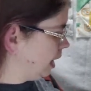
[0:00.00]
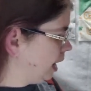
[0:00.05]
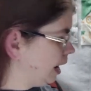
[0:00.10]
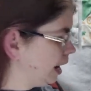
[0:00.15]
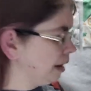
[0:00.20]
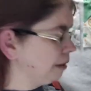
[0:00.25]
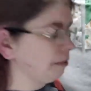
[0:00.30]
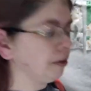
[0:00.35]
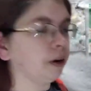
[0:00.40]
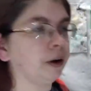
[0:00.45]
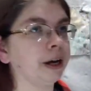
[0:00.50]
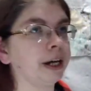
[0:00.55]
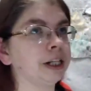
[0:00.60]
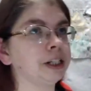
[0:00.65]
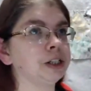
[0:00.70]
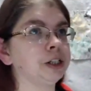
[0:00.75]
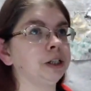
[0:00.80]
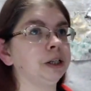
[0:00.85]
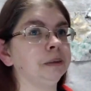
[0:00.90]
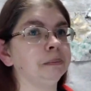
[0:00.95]
I am going
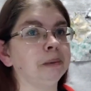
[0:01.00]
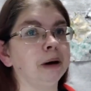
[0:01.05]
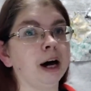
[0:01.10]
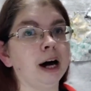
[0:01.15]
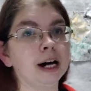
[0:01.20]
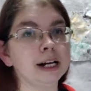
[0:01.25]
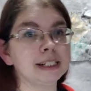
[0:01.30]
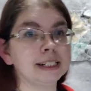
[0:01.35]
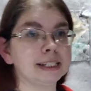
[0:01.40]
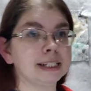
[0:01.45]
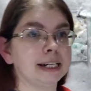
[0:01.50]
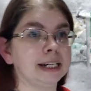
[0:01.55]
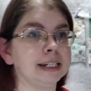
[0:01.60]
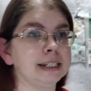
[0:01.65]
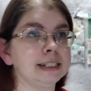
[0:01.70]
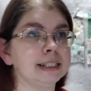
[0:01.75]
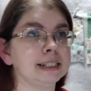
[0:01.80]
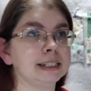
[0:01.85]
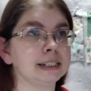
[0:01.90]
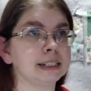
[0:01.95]
to pause
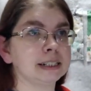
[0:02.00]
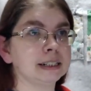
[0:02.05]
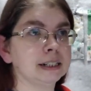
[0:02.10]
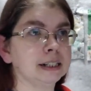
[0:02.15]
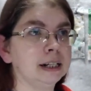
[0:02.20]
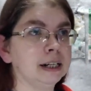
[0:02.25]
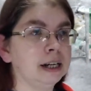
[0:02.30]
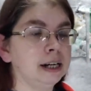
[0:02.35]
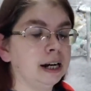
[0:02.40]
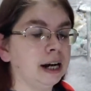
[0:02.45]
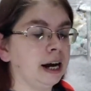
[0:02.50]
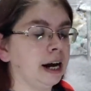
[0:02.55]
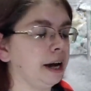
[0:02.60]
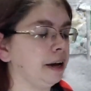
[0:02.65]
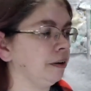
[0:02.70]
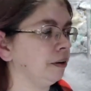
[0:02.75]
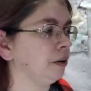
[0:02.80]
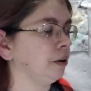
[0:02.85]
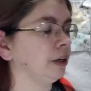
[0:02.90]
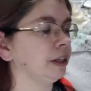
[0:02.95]
this. I
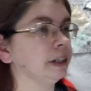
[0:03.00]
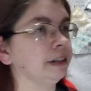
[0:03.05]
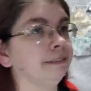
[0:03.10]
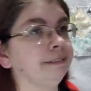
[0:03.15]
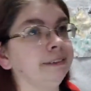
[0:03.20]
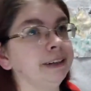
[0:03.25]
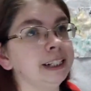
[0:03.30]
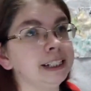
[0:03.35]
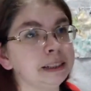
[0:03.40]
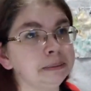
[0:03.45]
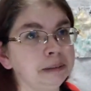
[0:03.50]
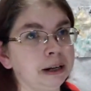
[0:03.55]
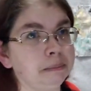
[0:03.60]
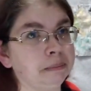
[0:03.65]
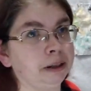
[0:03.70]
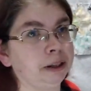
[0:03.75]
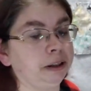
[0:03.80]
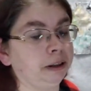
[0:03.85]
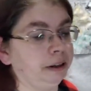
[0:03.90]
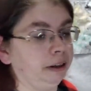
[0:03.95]
am going to fix my
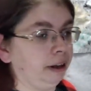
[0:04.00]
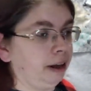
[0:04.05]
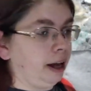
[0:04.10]
boot.